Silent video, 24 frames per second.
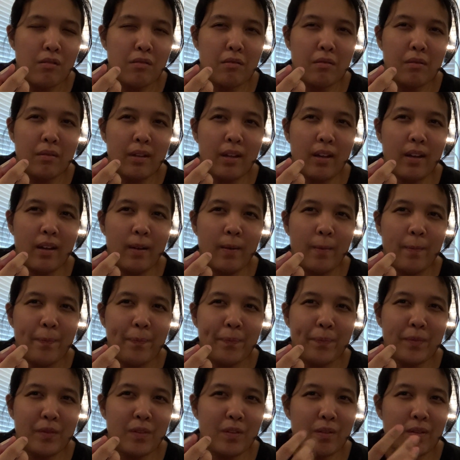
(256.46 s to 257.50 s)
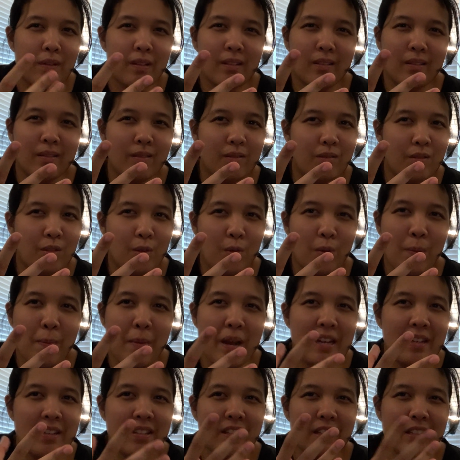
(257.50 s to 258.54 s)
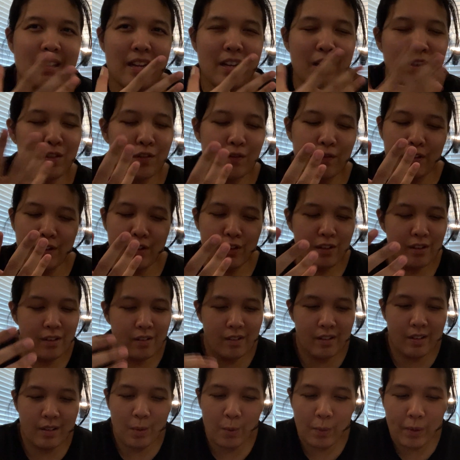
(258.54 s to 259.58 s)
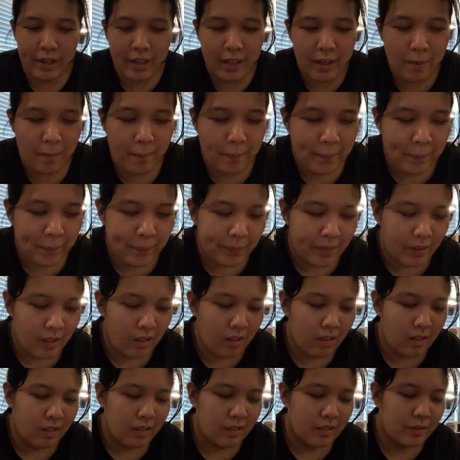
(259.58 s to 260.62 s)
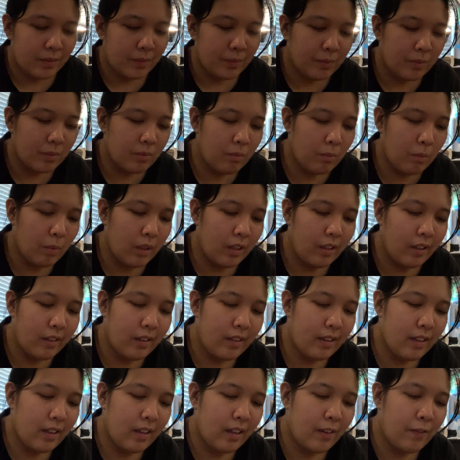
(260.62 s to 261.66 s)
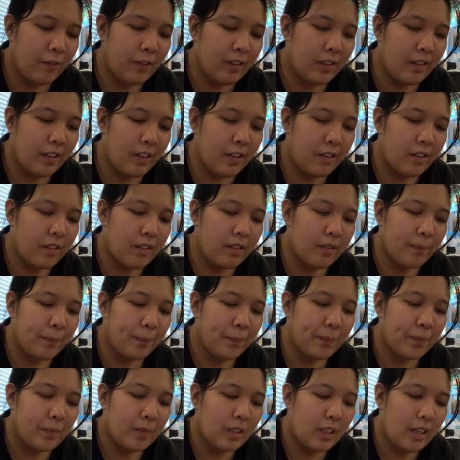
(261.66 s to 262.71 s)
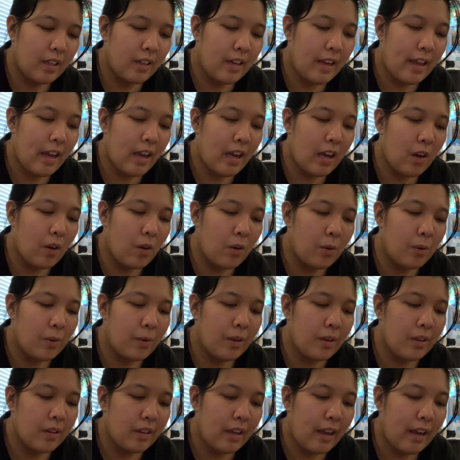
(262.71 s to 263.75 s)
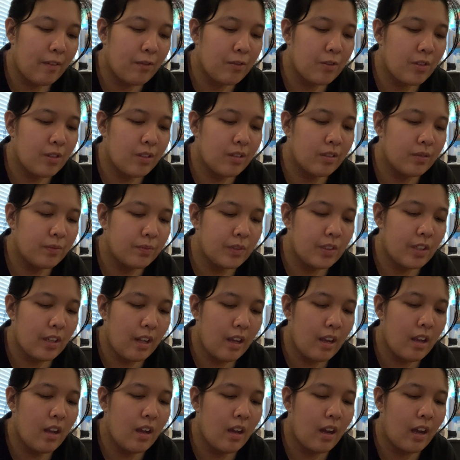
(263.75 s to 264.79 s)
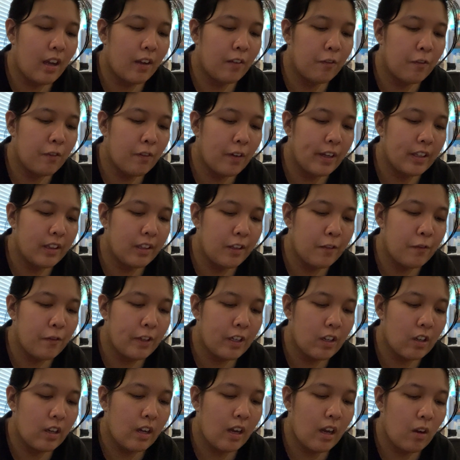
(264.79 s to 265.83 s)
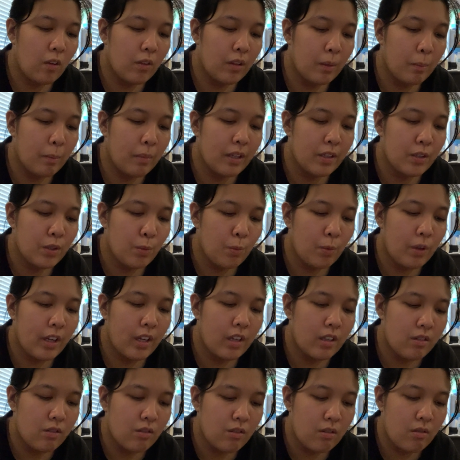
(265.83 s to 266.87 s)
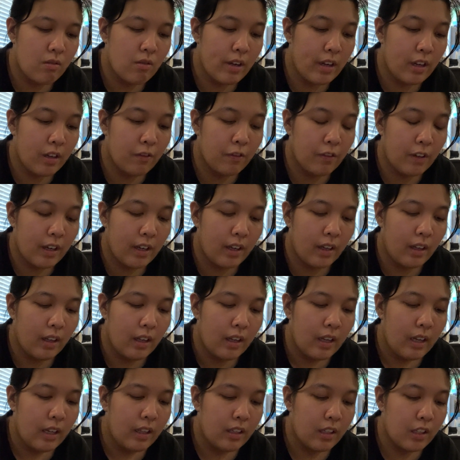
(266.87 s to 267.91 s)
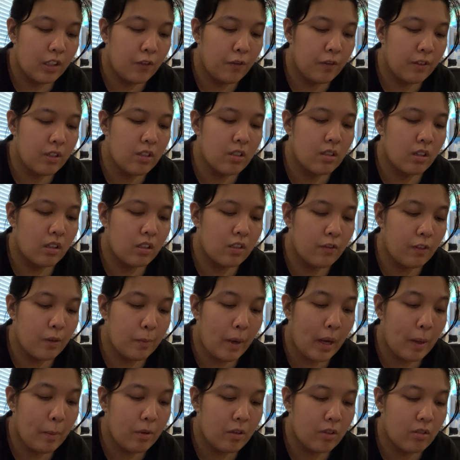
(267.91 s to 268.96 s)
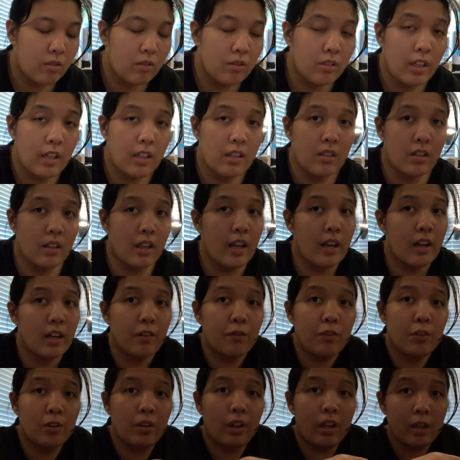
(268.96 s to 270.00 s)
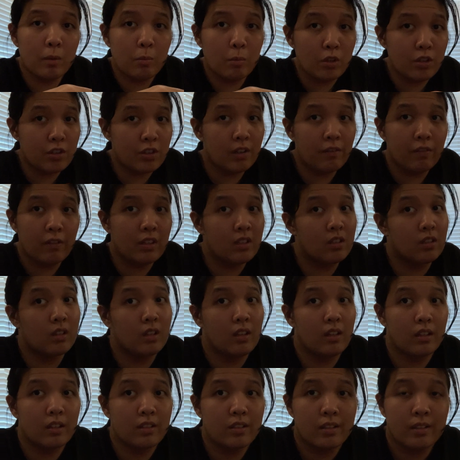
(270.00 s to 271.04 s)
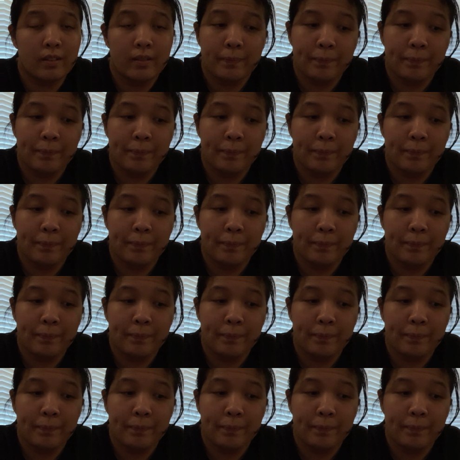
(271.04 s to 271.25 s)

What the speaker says: yeah, so it makes it taste fishier in a way. But yeah, I feel like now, after today, I finally figured out the best way to air fry these fish sticks for my personal taste. Again, if you like mushy fish sticks,